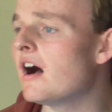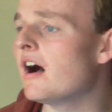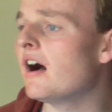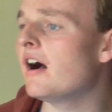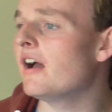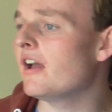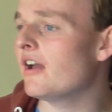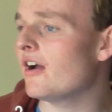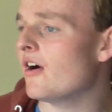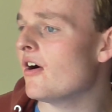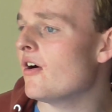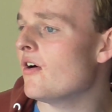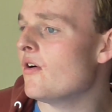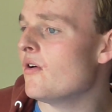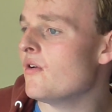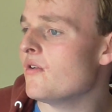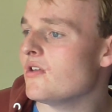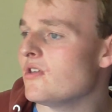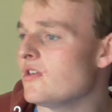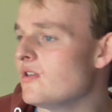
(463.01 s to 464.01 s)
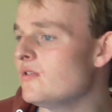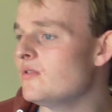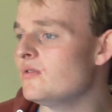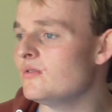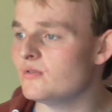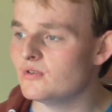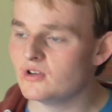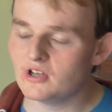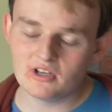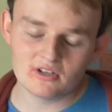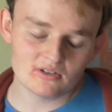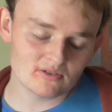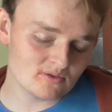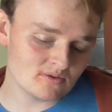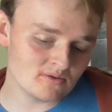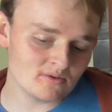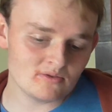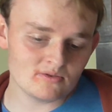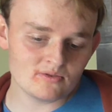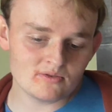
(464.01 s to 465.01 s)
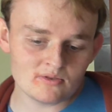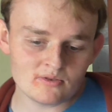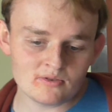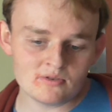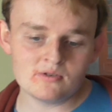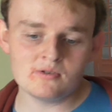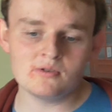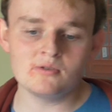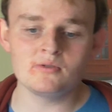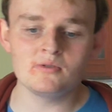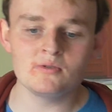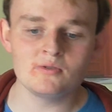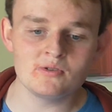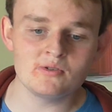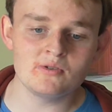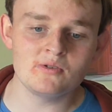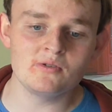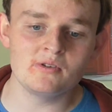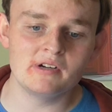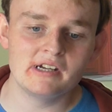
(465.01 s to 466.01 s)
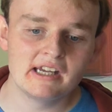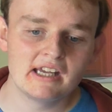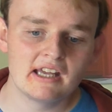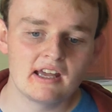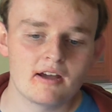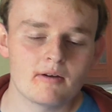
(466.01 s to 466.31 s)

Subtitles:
I owe you, do do do do do.